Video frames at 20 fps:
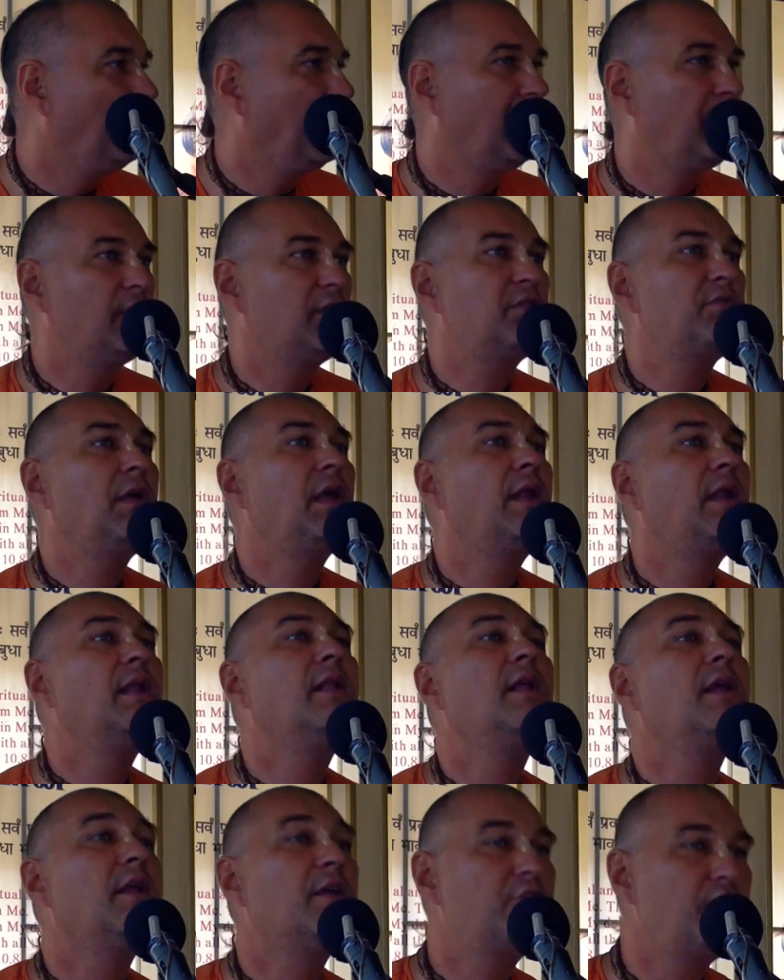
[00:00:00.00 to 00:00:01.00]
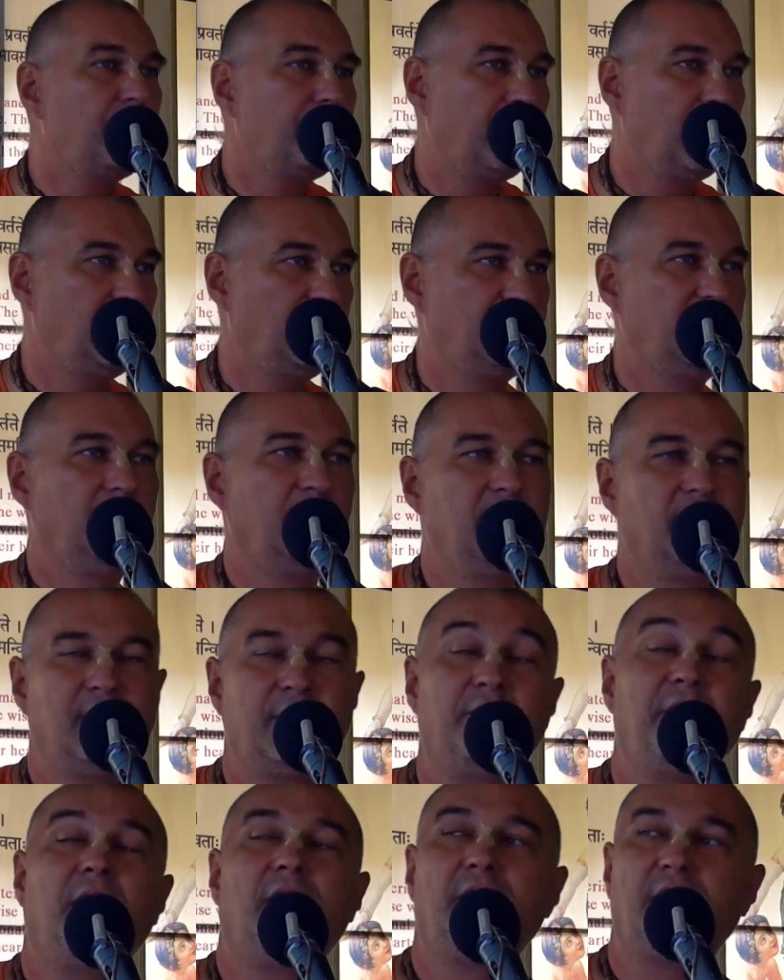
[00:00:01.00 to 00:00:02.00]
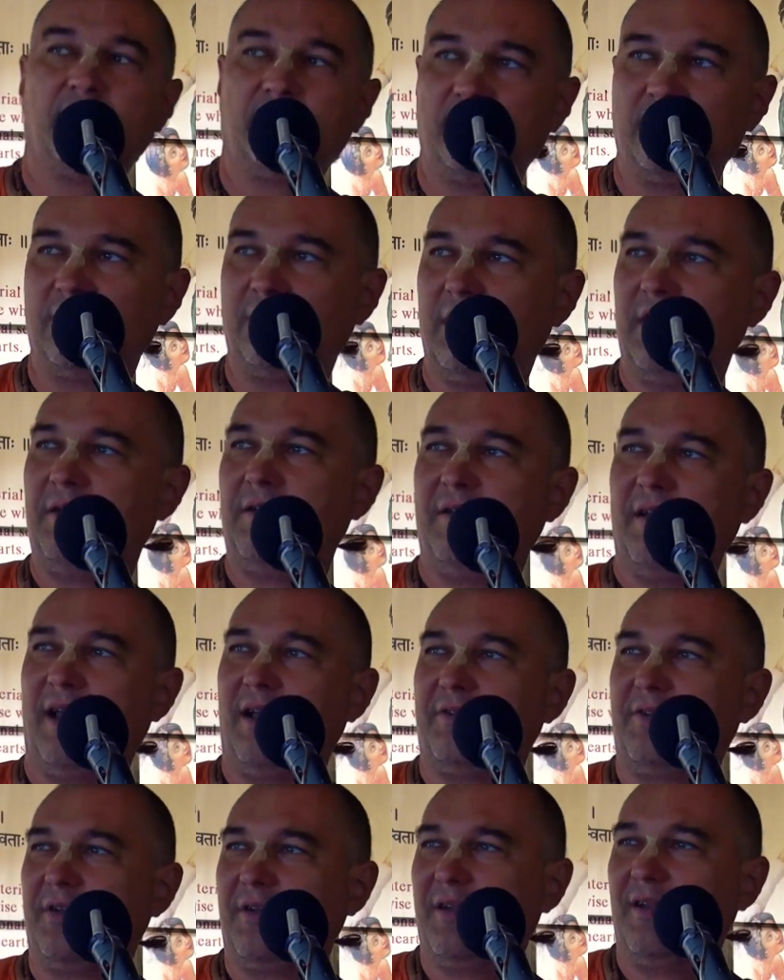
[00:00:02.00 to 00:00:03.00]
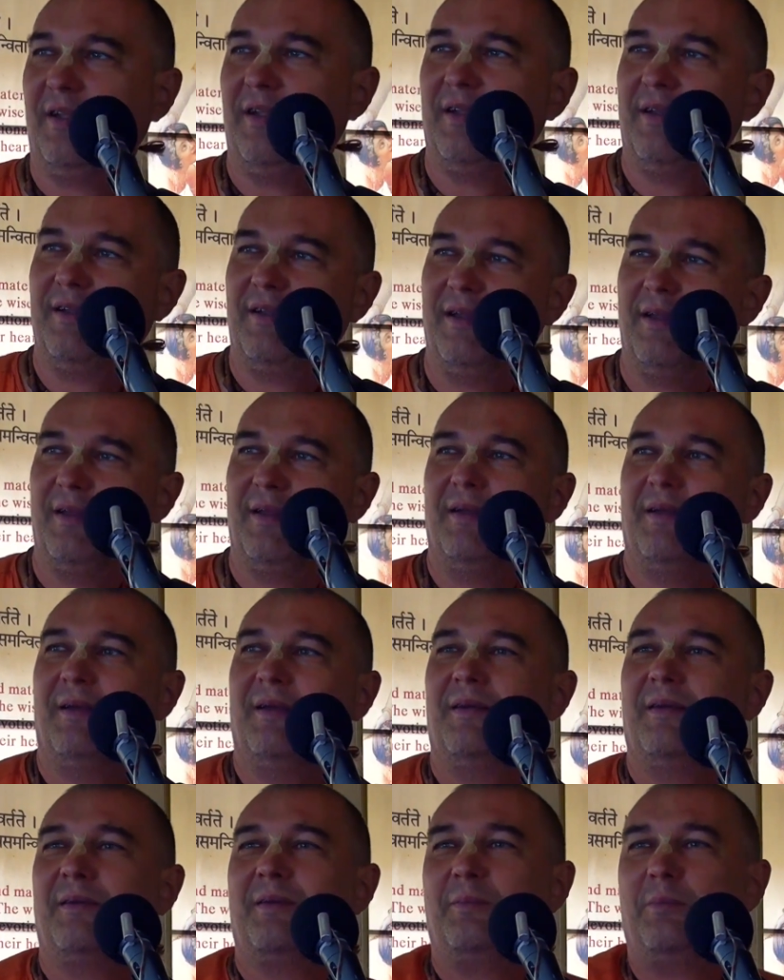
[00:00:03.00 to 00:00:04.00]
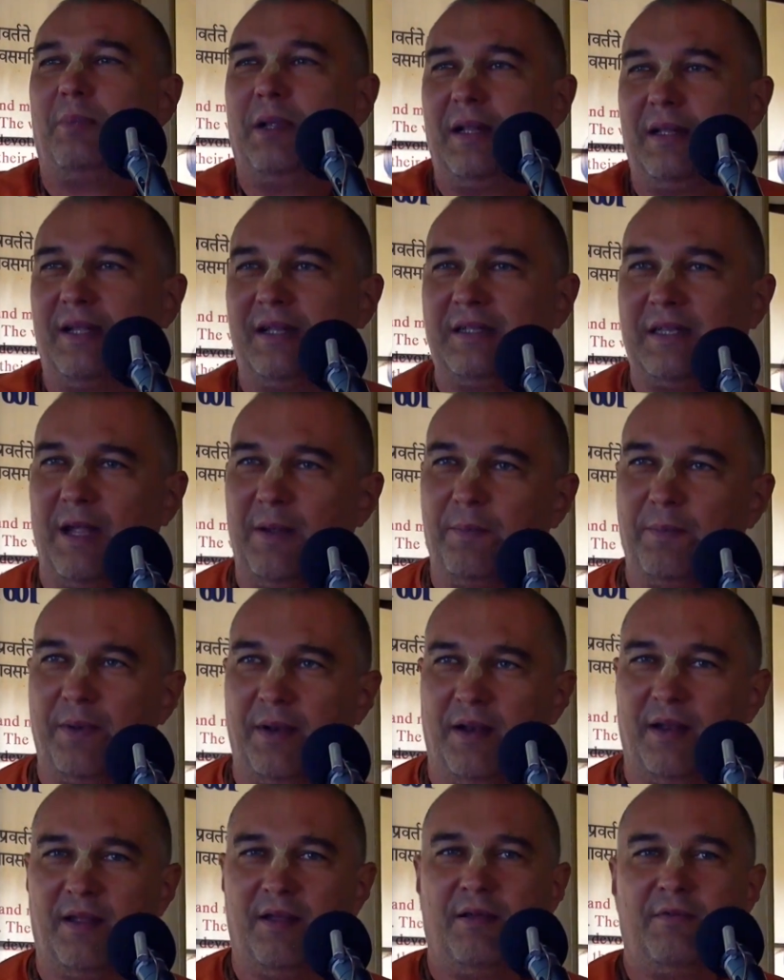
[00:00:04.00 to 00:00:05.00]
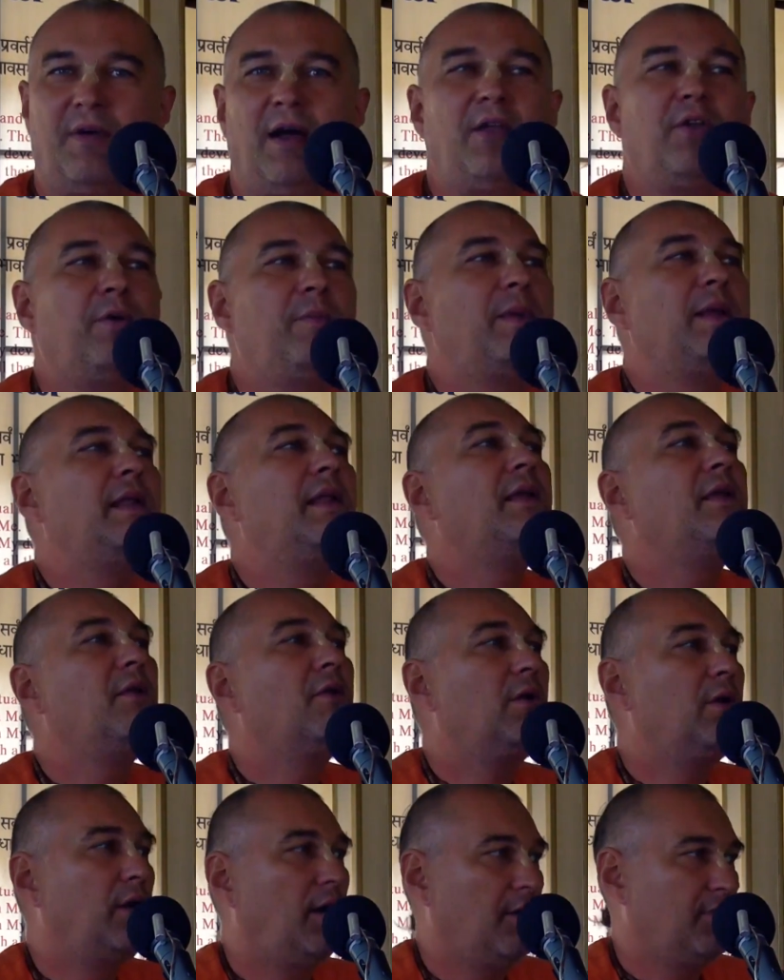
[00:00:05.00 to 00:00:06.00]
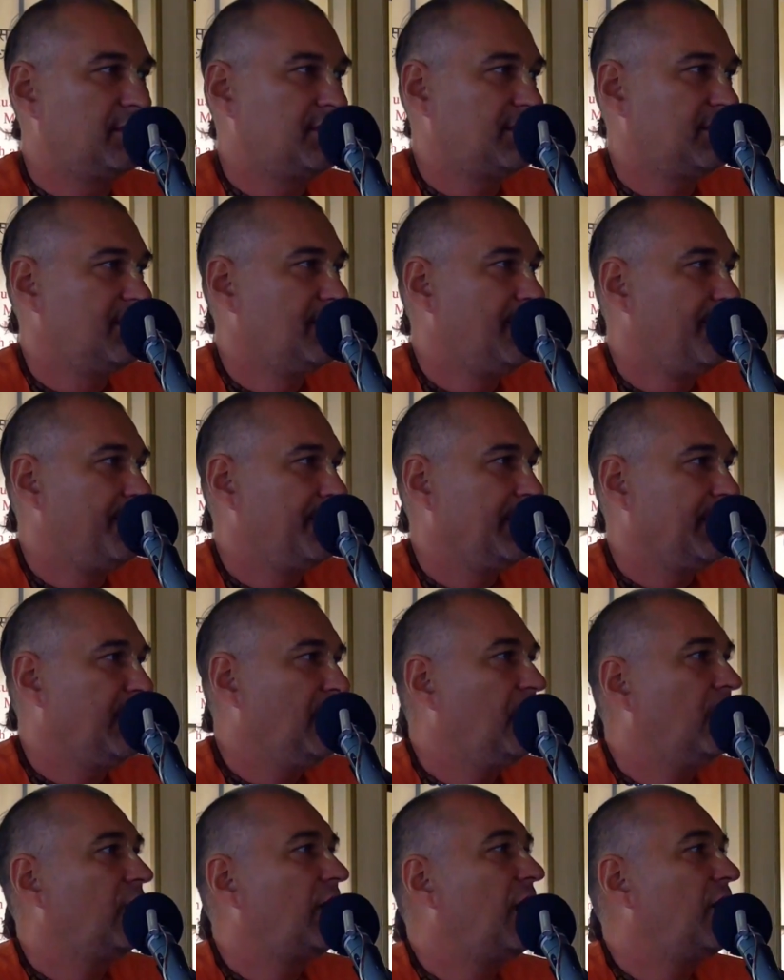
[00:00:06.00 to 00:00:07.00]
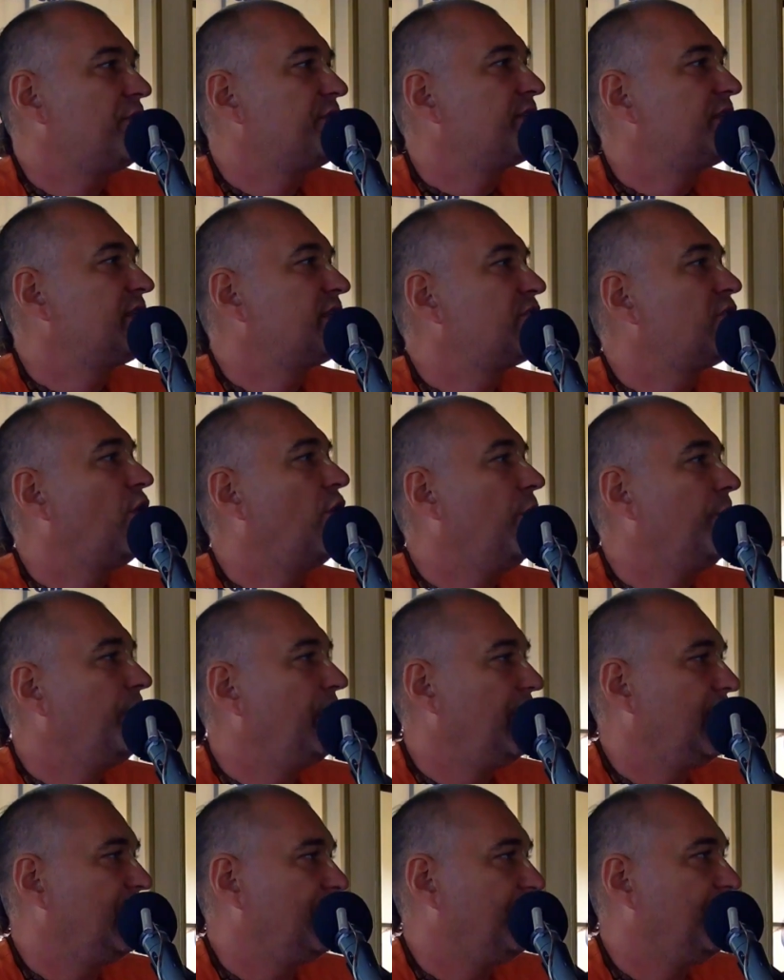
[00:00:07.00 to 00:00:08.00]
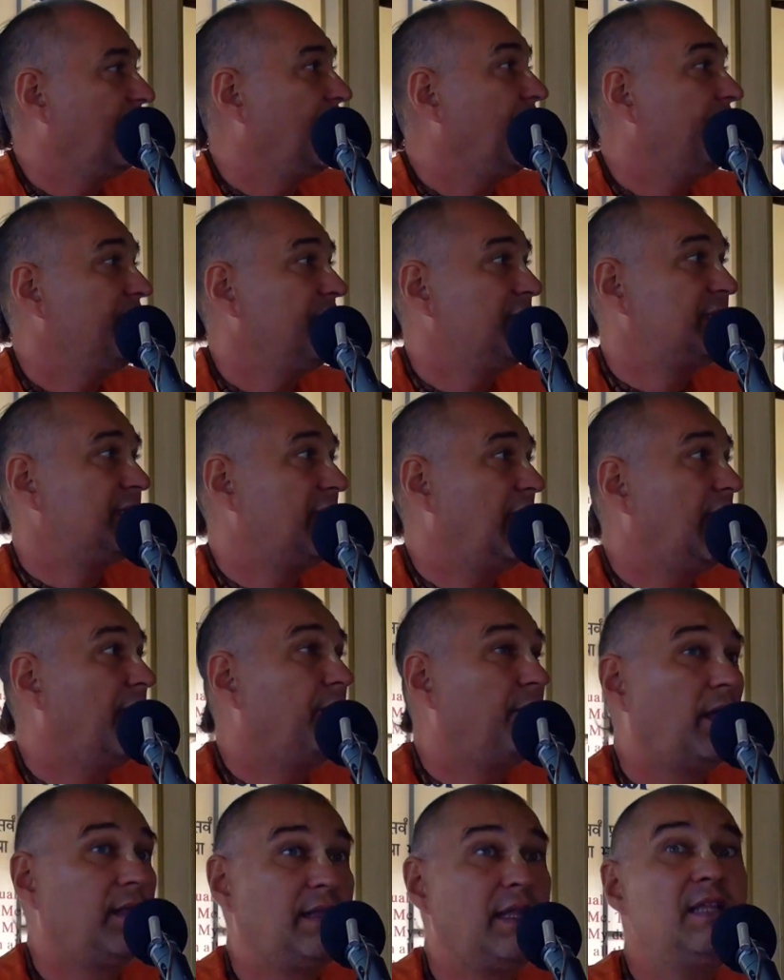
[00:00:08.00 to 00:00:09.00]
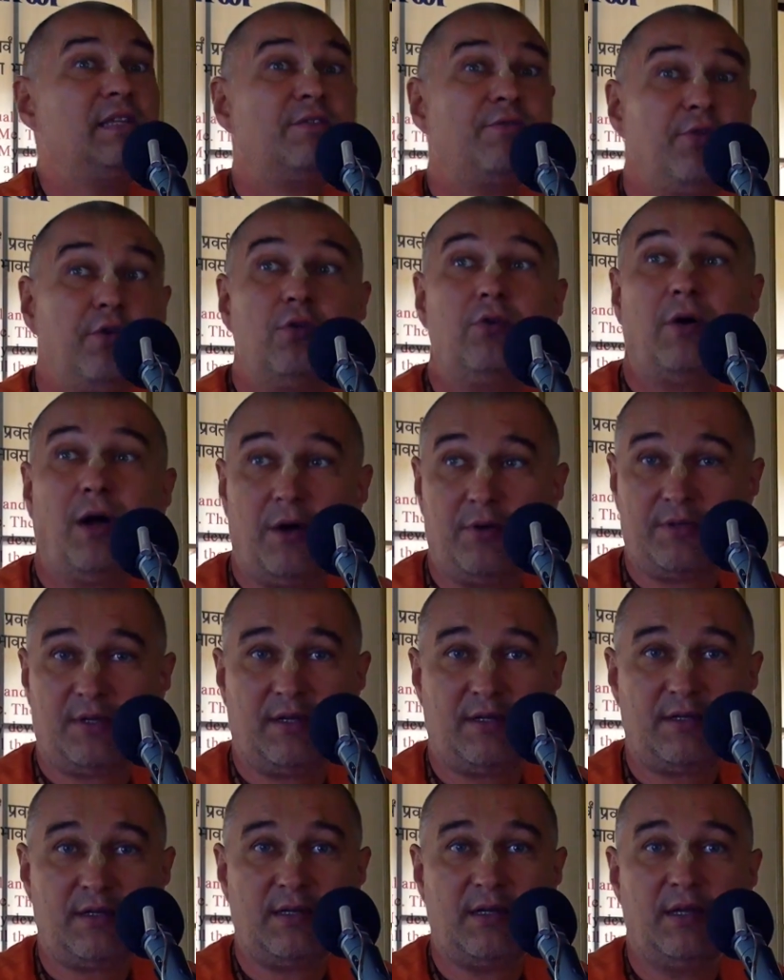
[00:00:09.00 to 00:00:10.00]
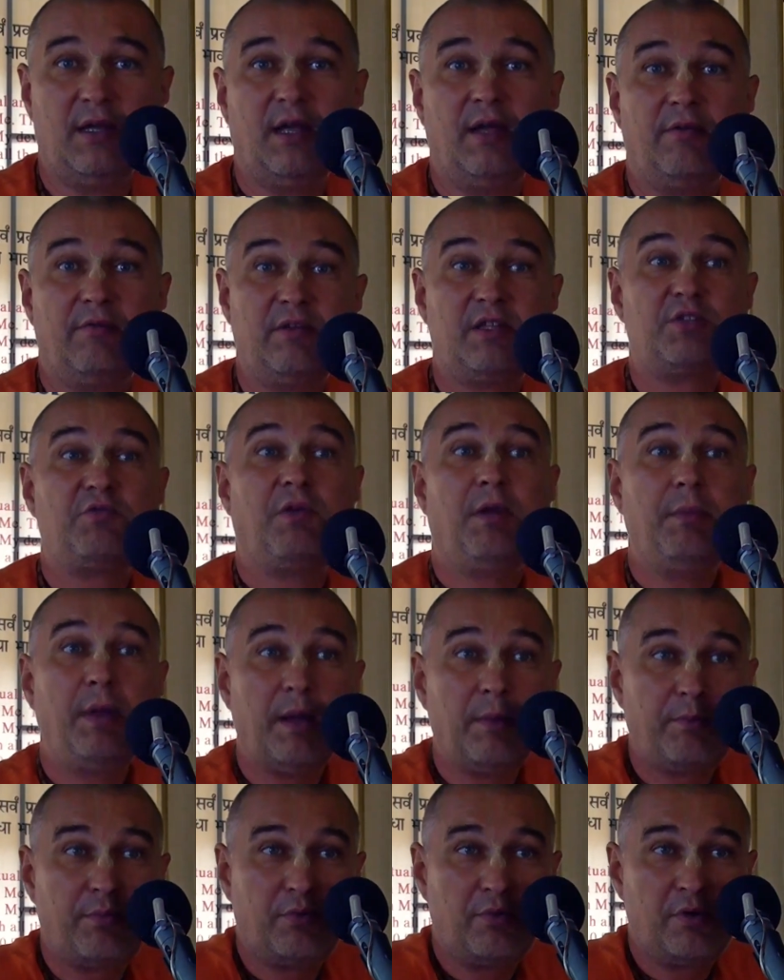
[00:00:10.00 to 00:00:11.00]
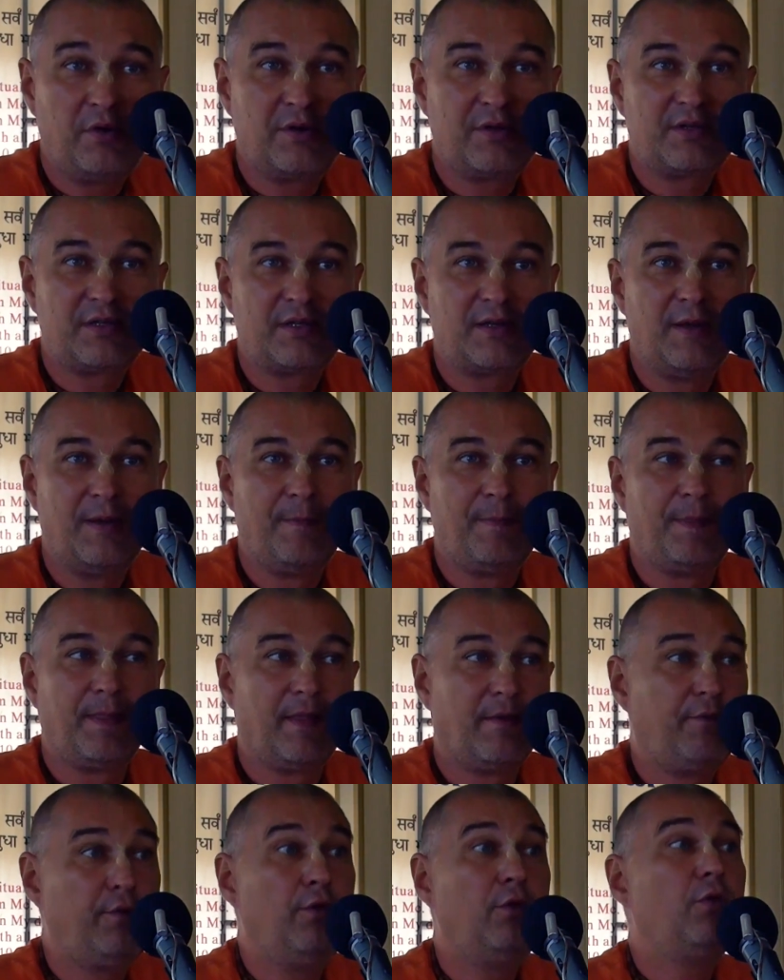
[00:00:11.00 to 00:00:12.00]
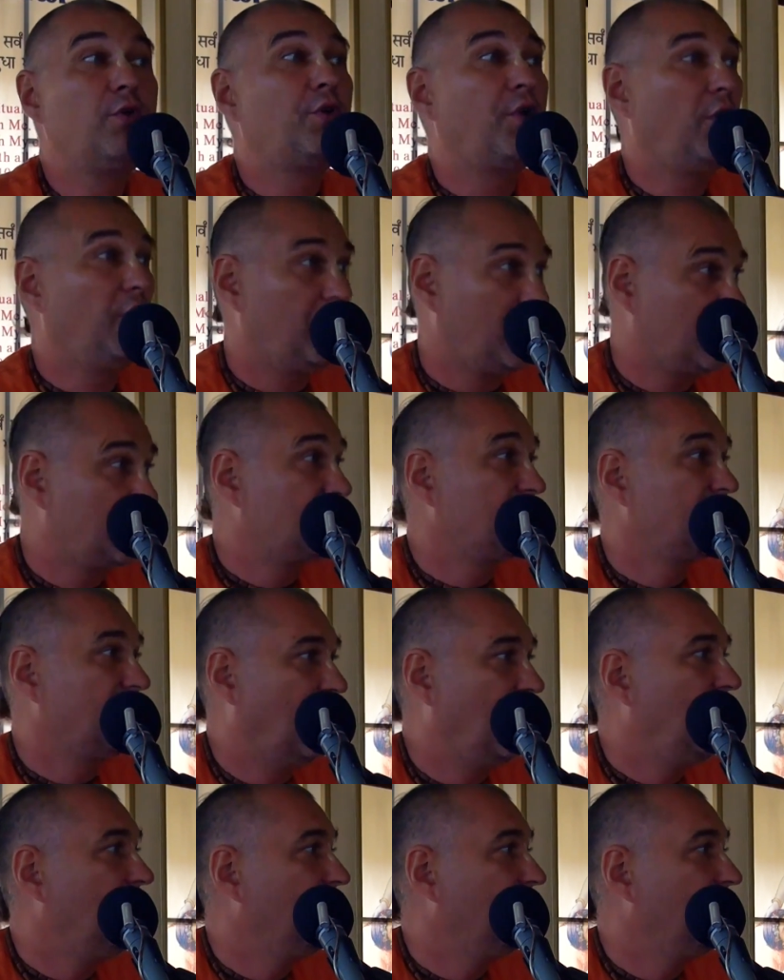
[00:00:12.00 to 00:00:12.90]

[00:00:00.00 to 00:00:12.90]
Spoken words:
Because we are reading Isopanisad, which we understood. We have to build a temple. And why you are building your house? Your house is so opulent. We have in Salem at least few houses with swimming pools, few crores.